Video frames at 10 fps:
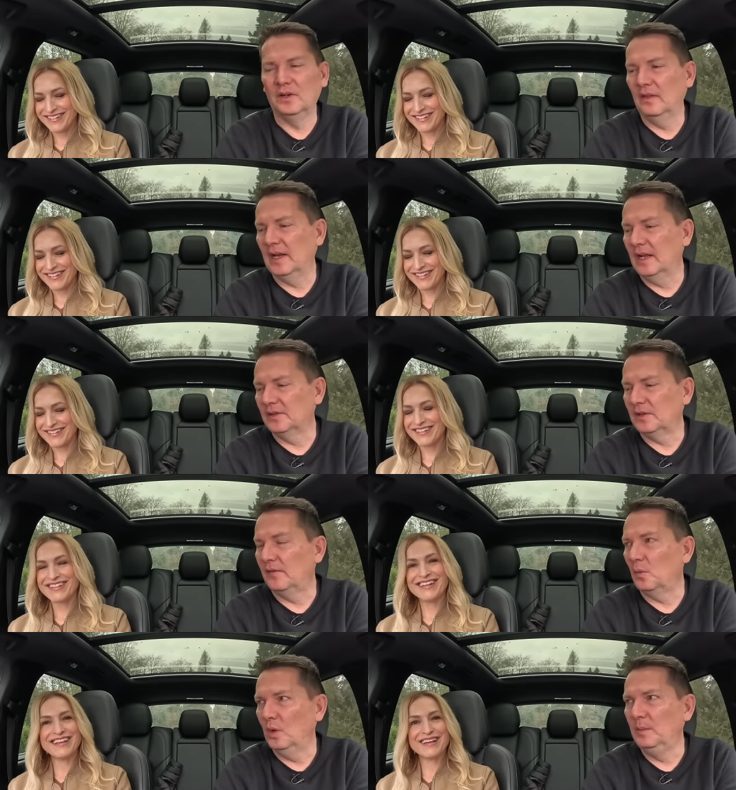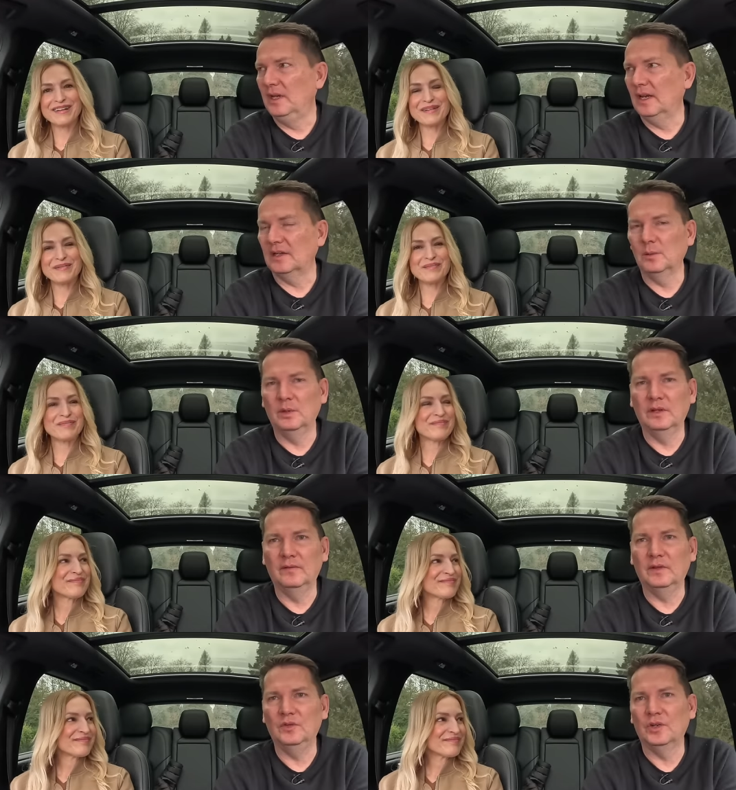Speaker 1: and all that kind of stuff yeah. will be collectible in the
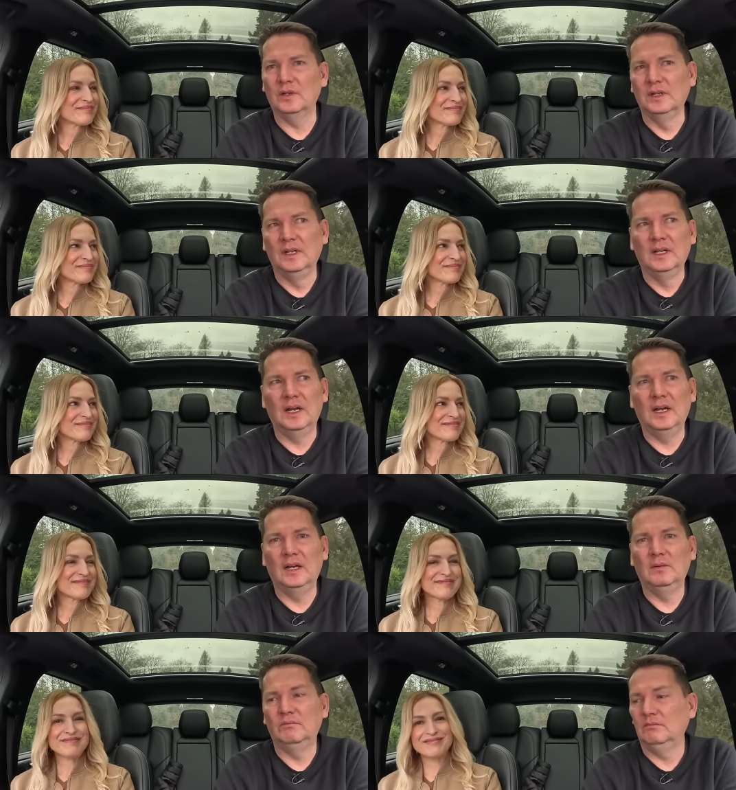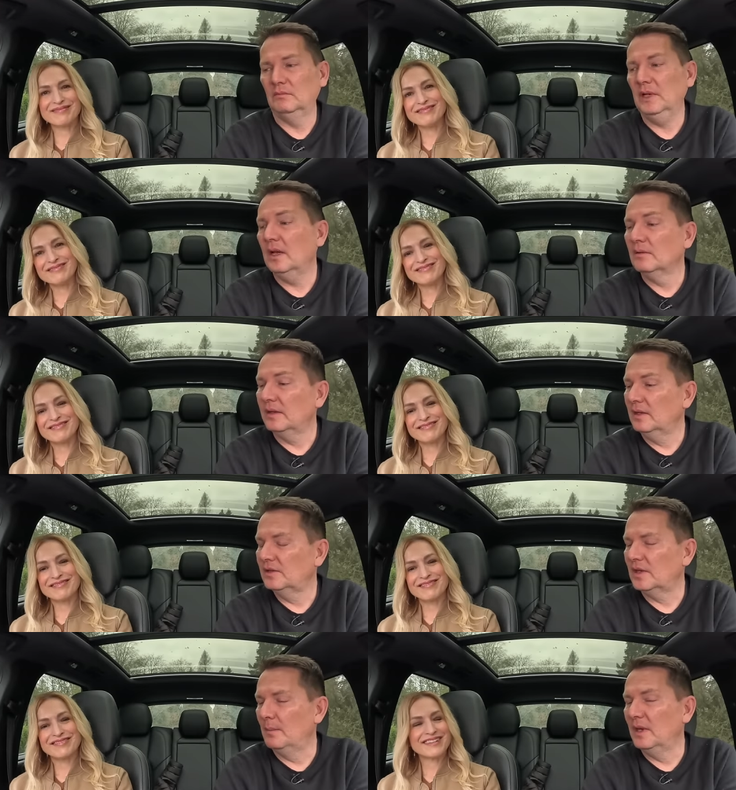future. Um, yeah, I think
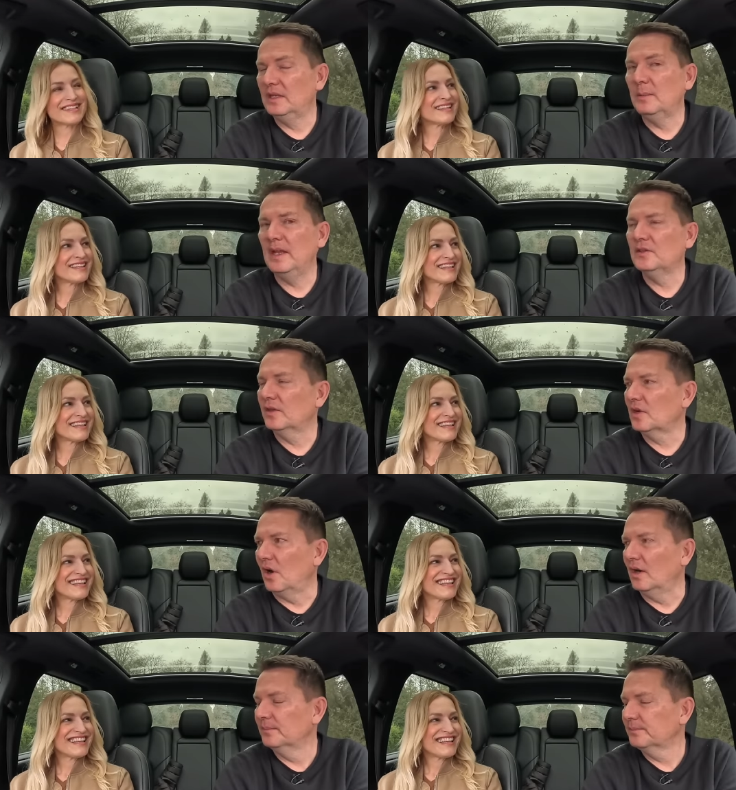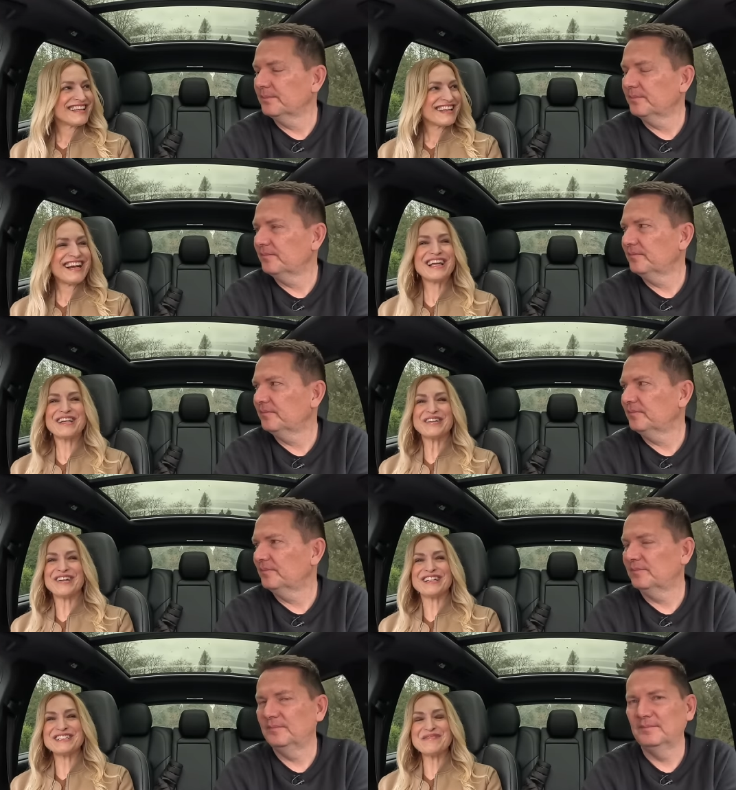some. It depends on the car.
Speaker 2: I
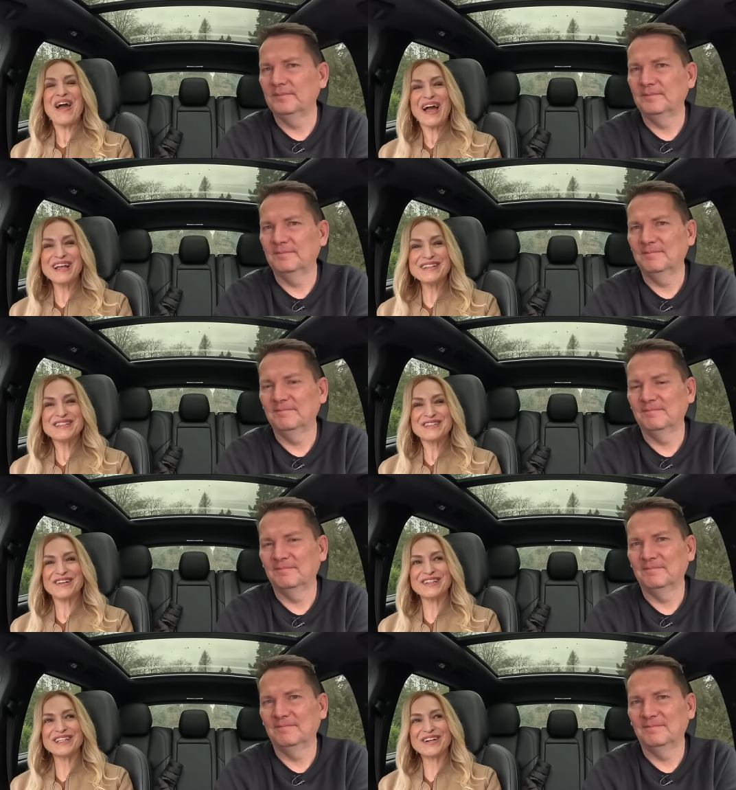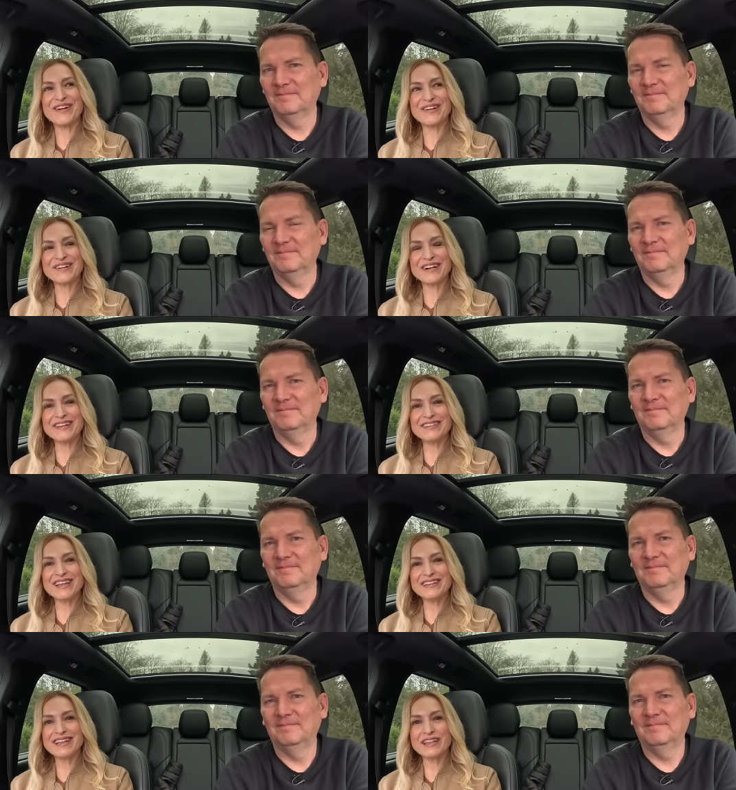agree. depends on the car. I
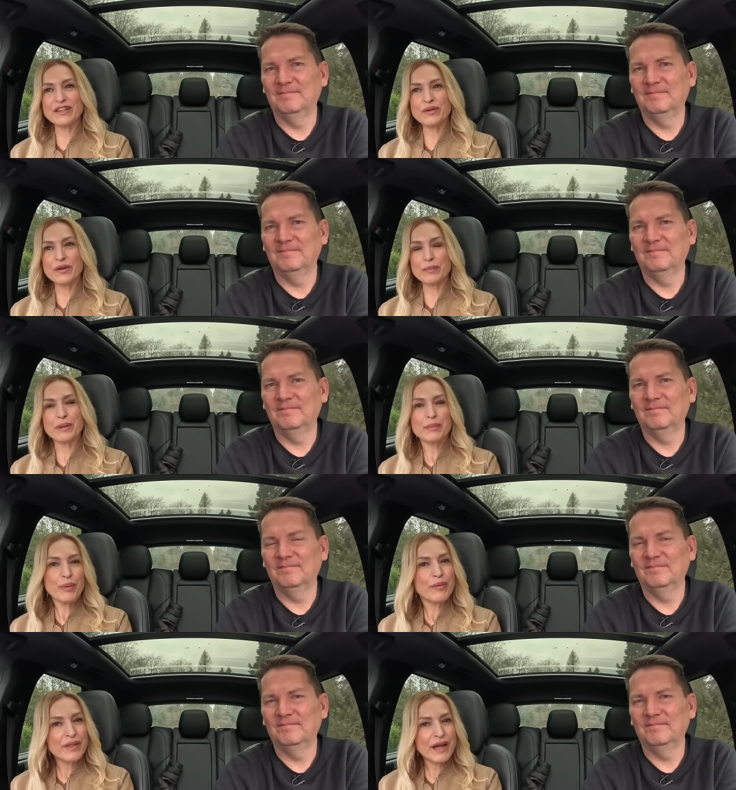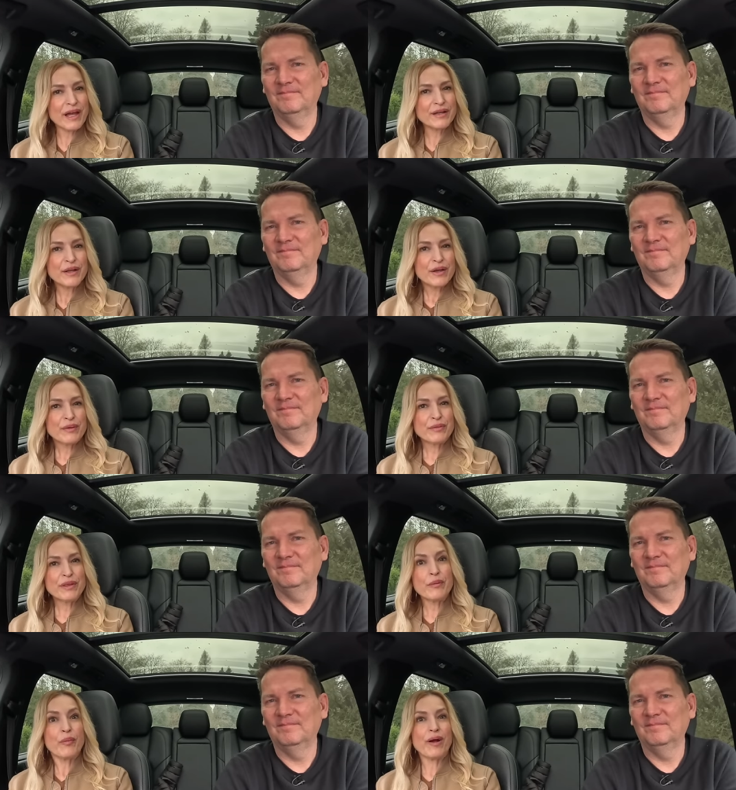think that there are people that
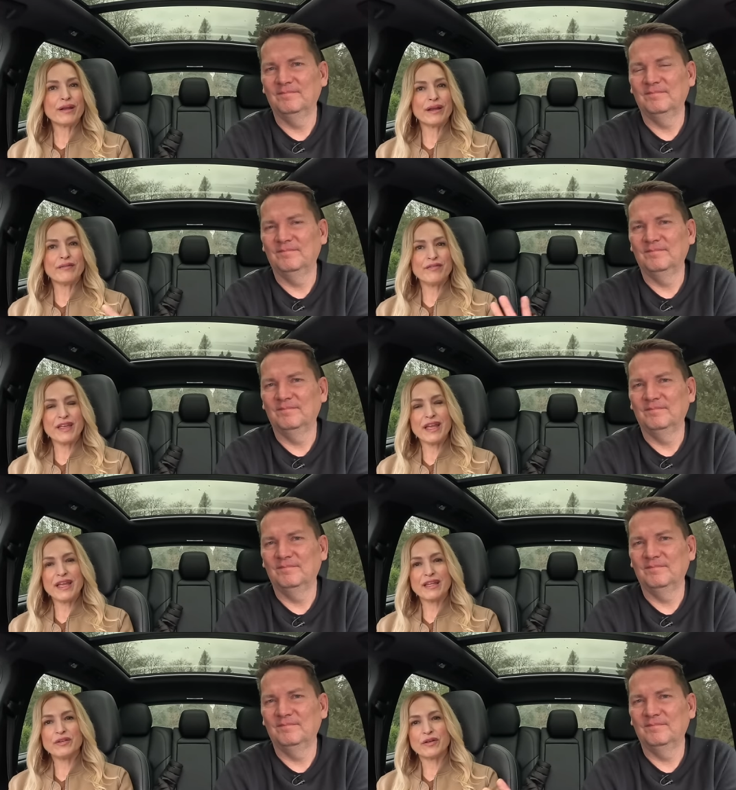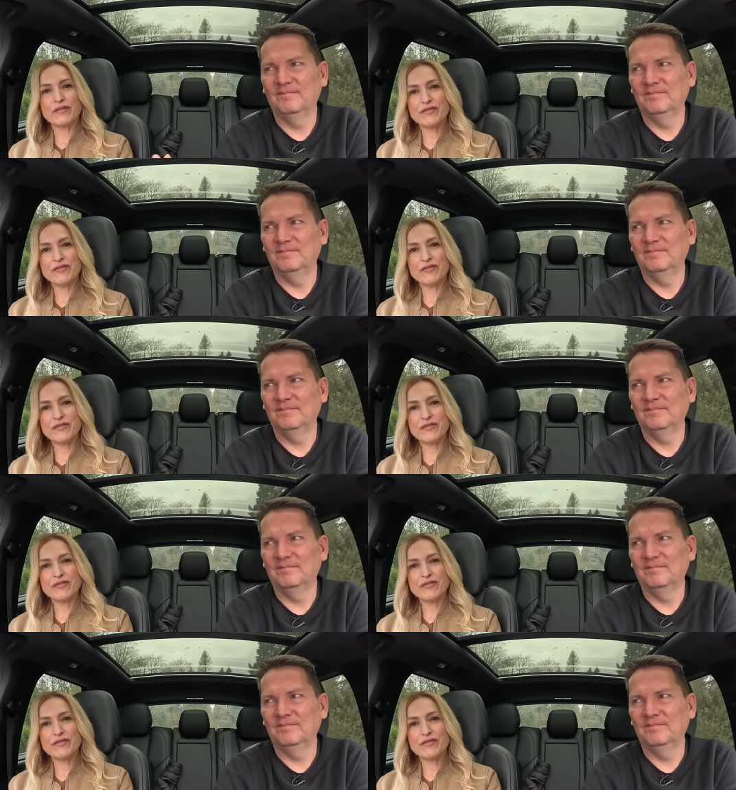really want a V8 or a